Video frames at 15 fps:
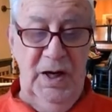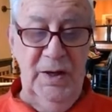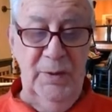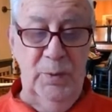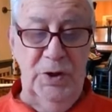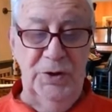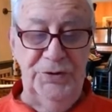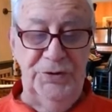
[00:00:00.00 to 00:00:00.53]

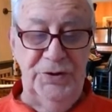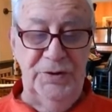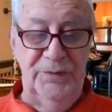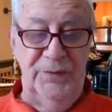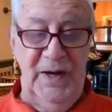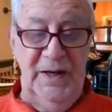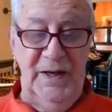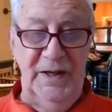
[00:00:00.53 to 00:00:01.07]
I want
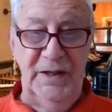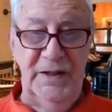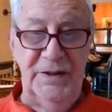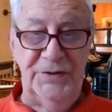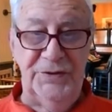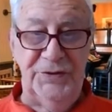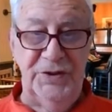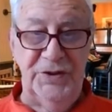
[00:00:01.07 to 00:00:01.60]
to
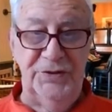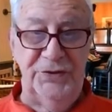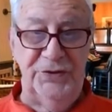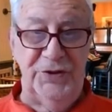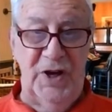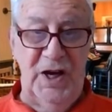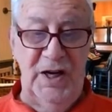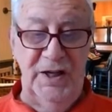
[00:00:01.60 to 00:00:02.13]
vanish
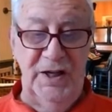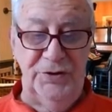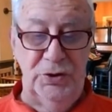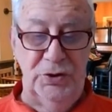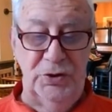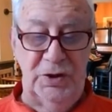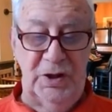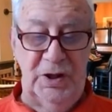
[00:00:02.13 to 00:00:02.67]
inside
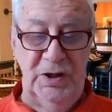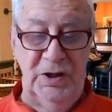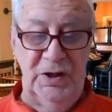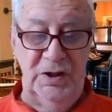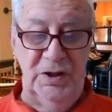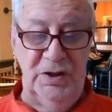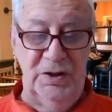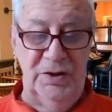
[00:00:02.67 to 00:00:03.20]
your
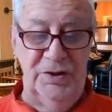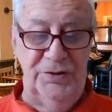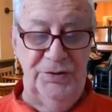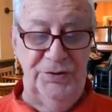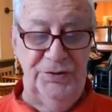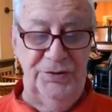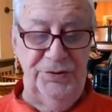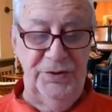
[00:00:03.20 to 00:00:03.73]

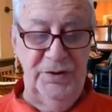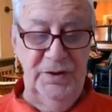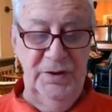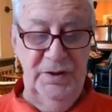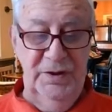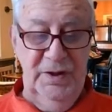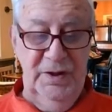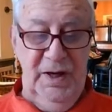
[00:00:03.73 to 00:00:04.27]
kiss.
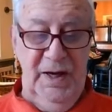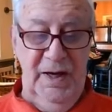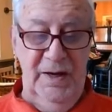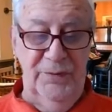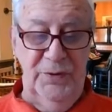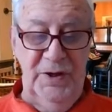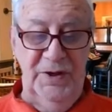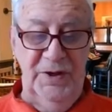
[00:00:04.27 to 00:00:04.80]

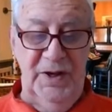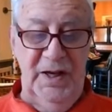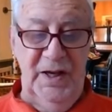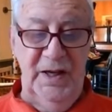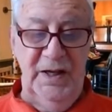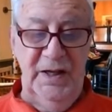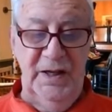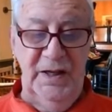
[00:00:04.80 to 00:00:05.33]
Every
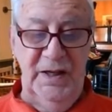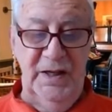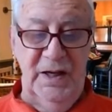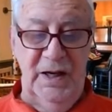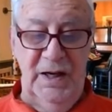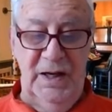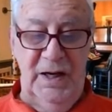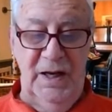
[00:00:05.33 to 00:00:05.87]
day
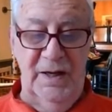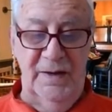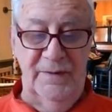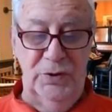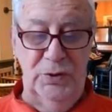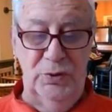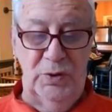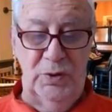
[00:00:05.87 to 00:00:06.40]
I
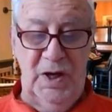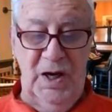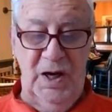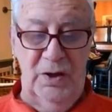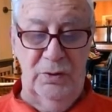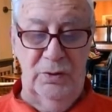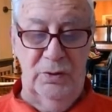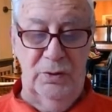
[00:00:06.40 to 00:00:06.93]
love you,
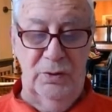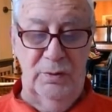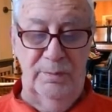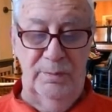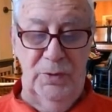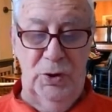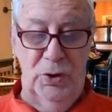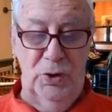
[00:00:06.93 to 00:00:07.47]

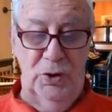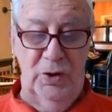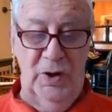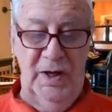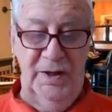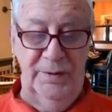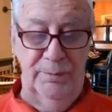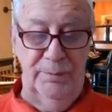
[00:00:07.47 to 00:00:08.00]
Carole,
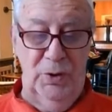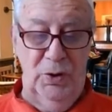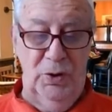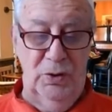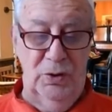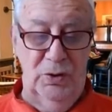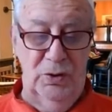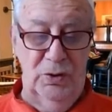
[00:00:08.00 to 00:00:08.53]
more and
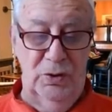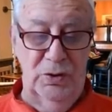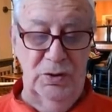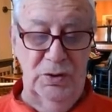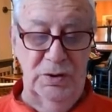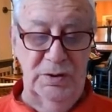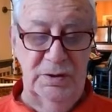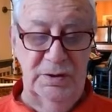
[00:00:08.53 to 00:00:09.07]

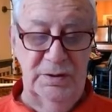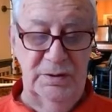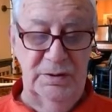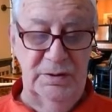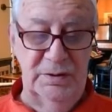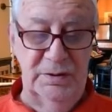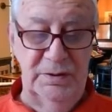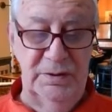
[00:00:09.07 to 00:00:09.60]
more.